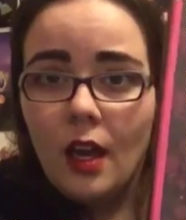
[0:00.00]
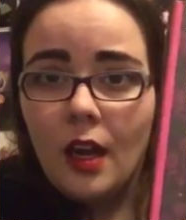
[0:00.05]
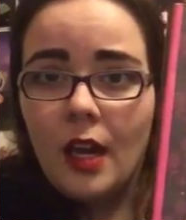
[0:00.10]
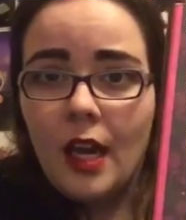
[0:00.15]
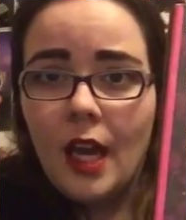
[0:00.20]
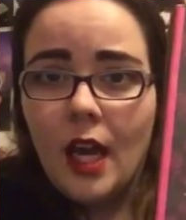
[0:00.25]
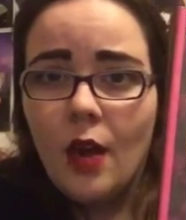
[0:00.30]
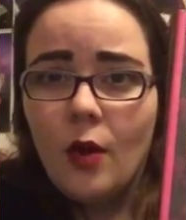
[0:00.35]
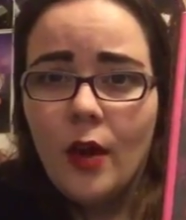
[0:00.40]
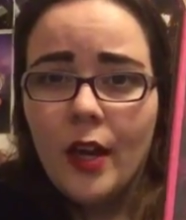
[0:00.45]

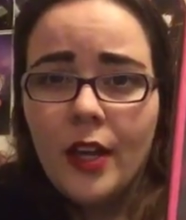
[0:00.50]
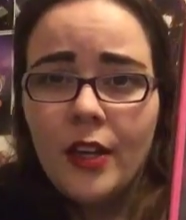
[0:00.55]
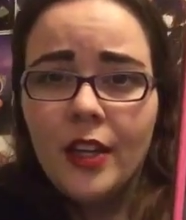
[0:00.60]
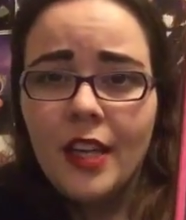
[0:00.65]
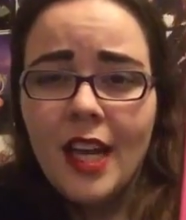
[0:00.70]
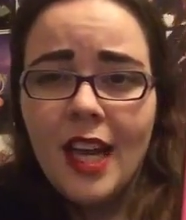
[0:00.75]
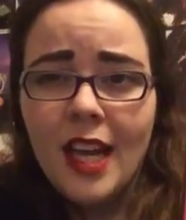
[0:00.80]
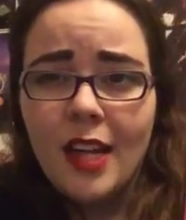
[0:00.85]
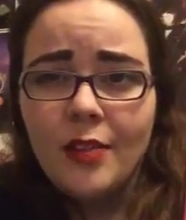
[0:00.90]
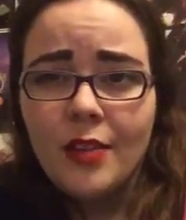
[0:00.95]
Now, I
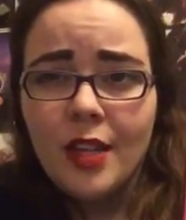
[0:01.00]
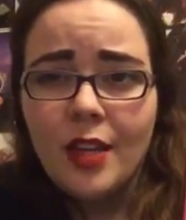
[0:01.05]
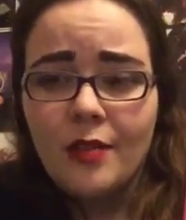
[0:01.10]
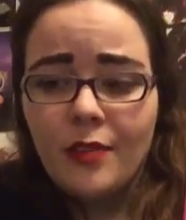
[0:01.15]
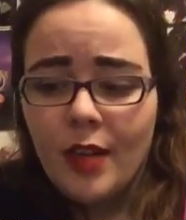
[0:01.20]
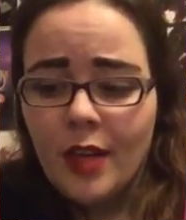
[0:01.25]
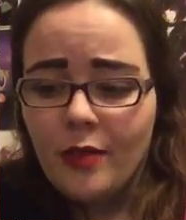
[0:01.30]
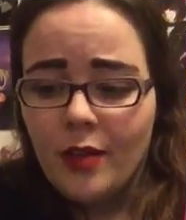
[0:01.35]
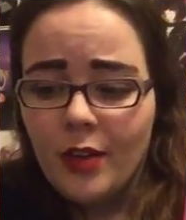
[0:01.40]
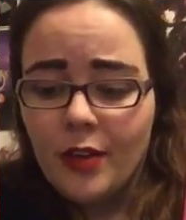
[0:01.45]
already have like
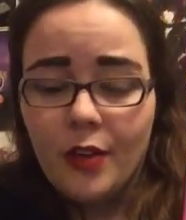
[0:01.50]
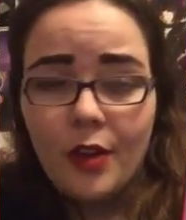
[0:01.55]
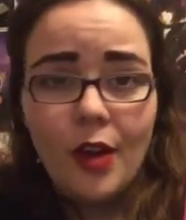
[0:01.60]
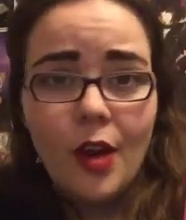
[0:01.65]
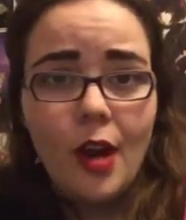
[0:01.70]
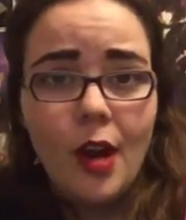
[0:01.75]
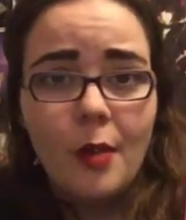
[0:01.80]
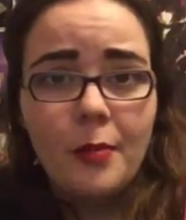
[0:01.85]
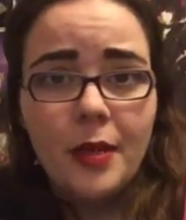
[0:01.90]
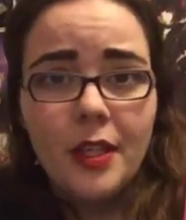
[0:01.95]
500
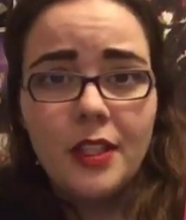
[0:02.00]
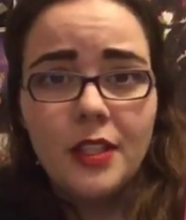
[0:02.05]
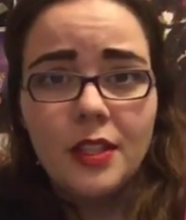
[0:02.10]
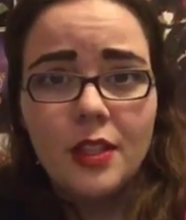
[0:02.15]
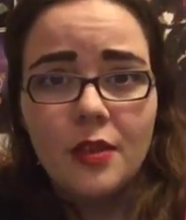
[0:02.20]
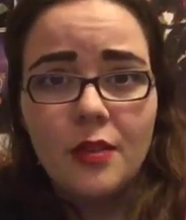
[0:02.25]
copies